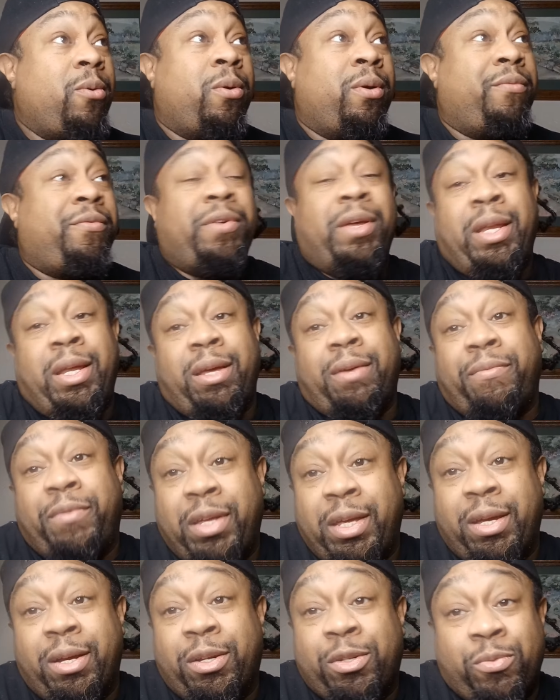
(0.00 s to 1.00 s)
if any of
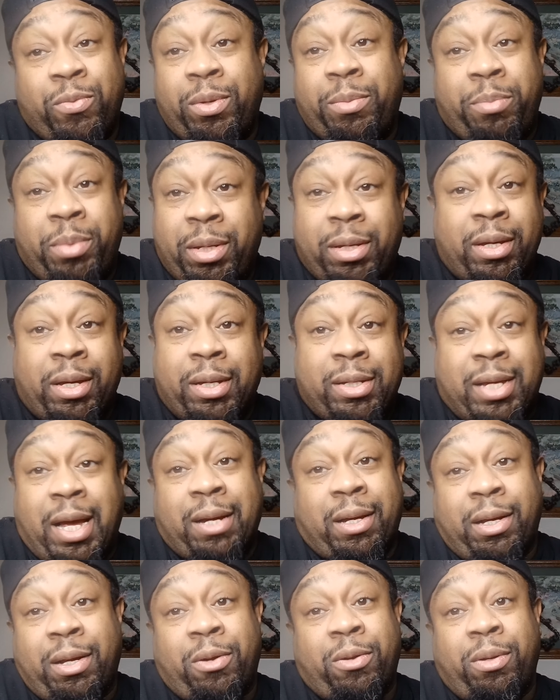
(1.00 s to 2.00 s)
the years would be, because
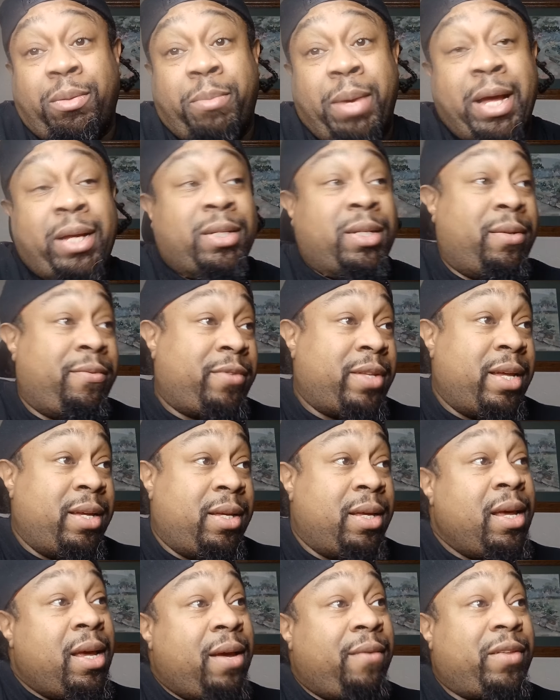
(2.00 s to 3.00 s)
I can only imagine if
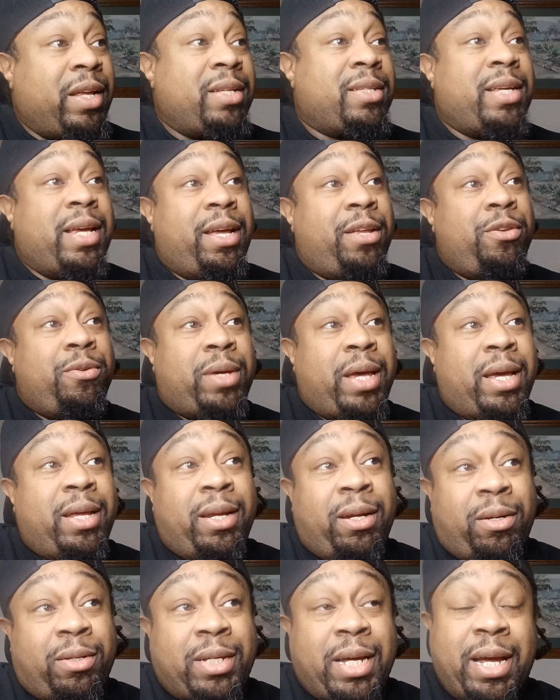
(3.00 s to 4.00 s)
they're saying you
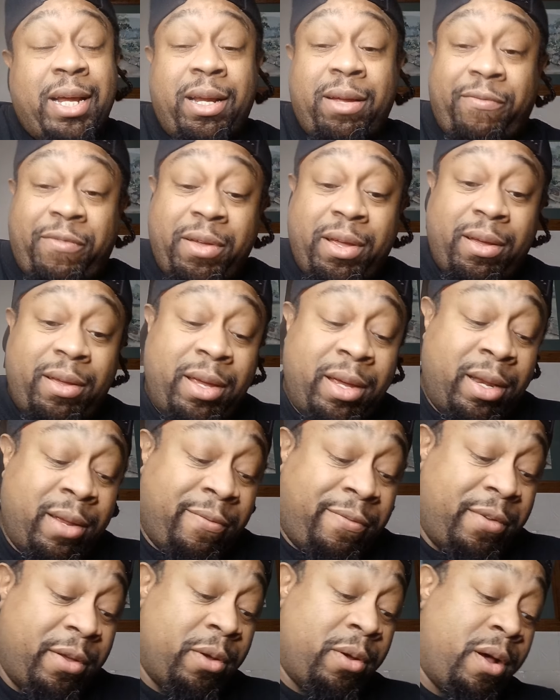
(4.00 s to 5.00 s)
can't entertain
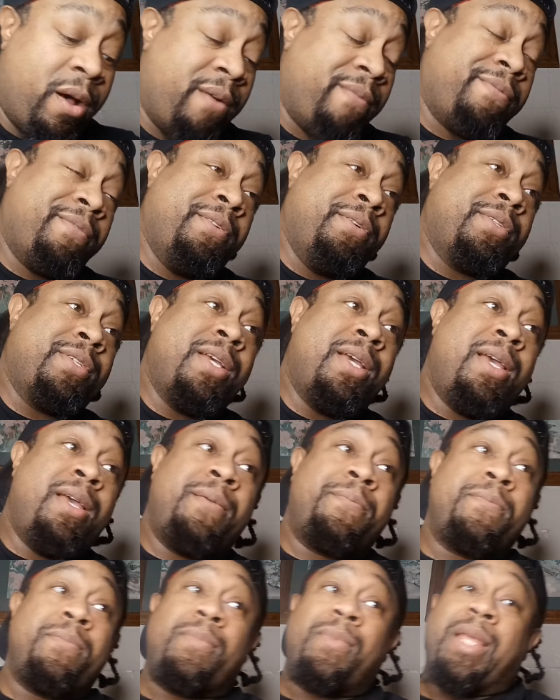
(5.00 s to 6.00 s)
NFL offers
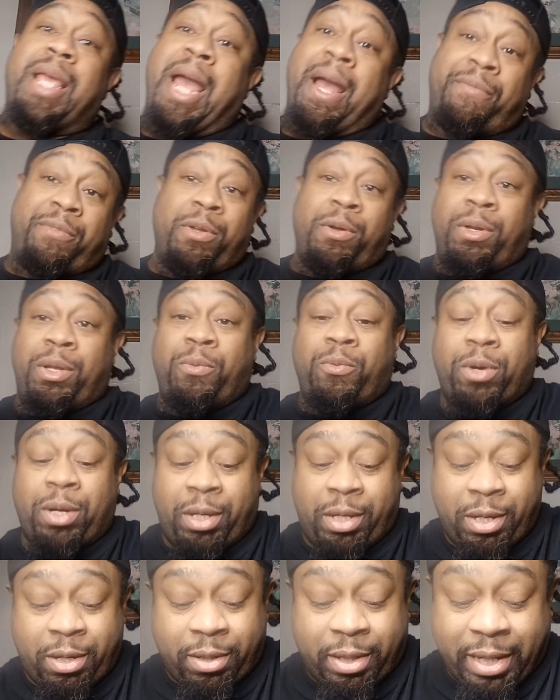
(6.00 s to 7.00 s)
after only
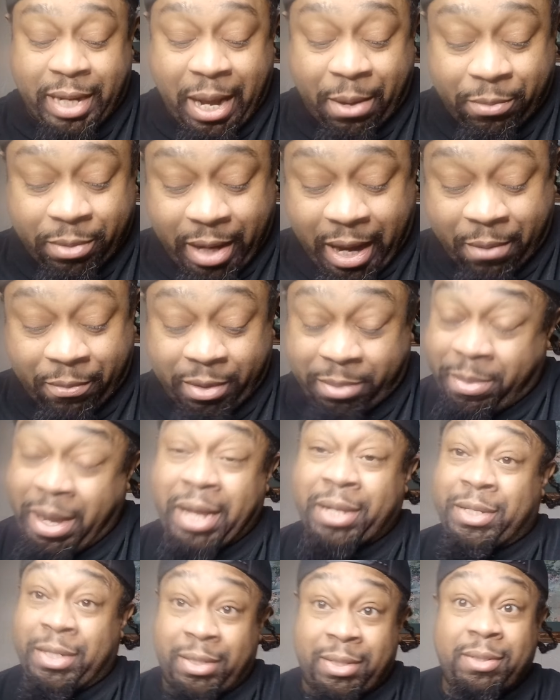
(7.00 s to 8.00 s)
1 year, then I would
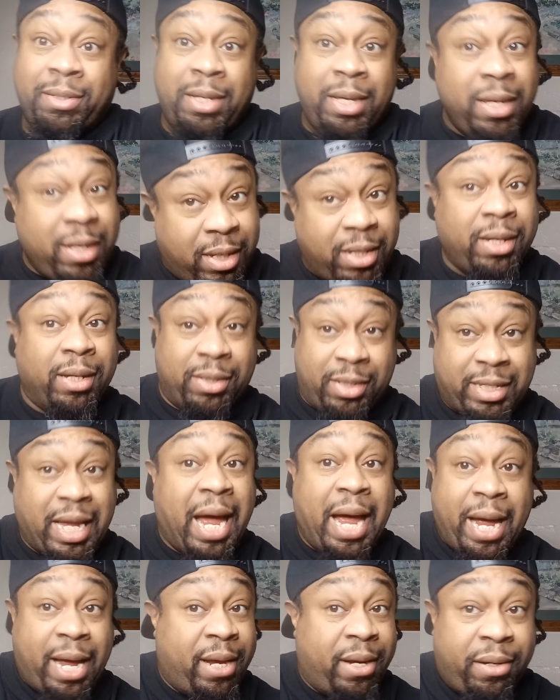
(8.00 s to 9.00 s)
imagine he could
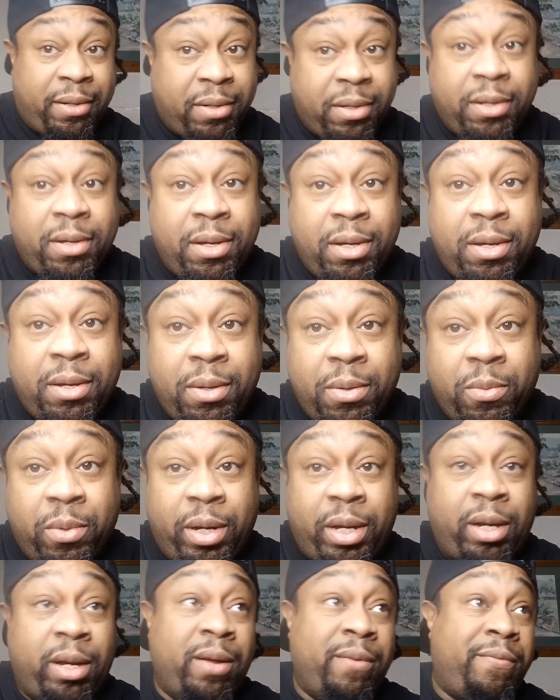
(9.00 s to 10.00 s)
sign
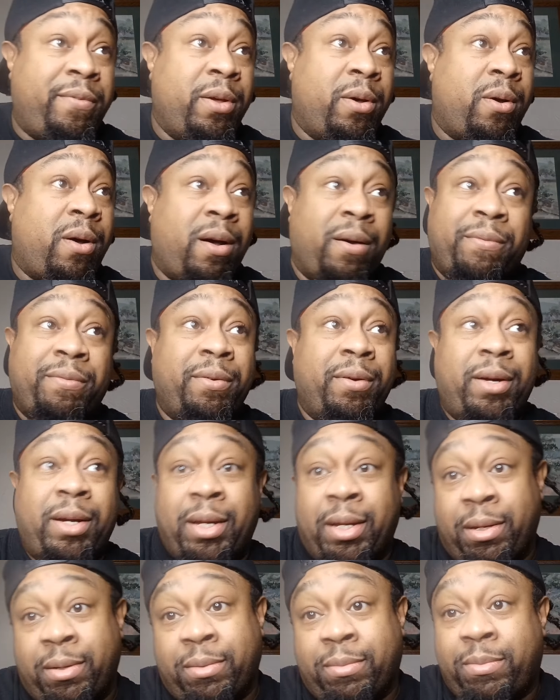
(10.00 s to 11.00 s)
with an NFL offer
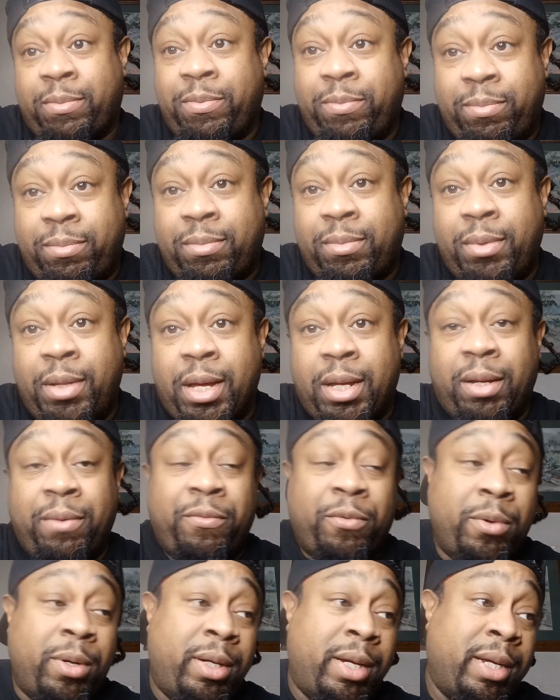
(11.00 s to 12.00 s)
and null
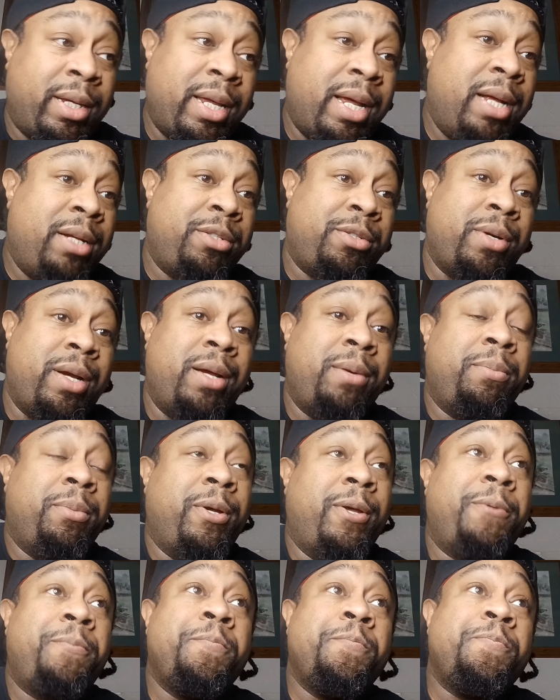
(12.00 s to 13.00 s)
and void that contract.
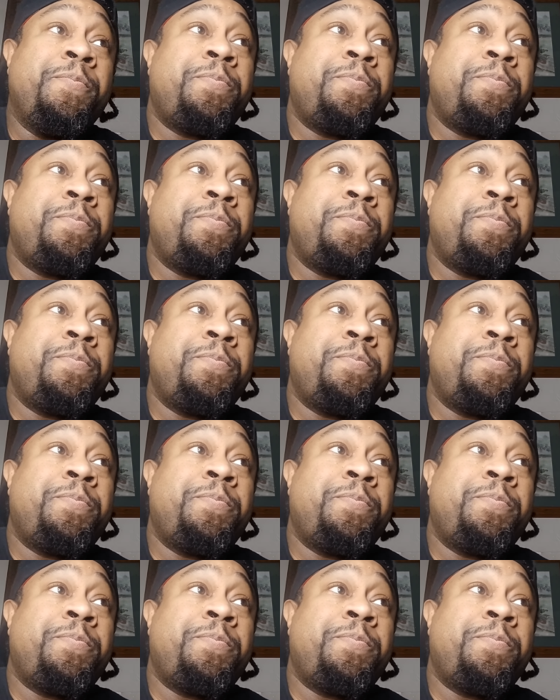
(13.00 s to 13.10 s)
But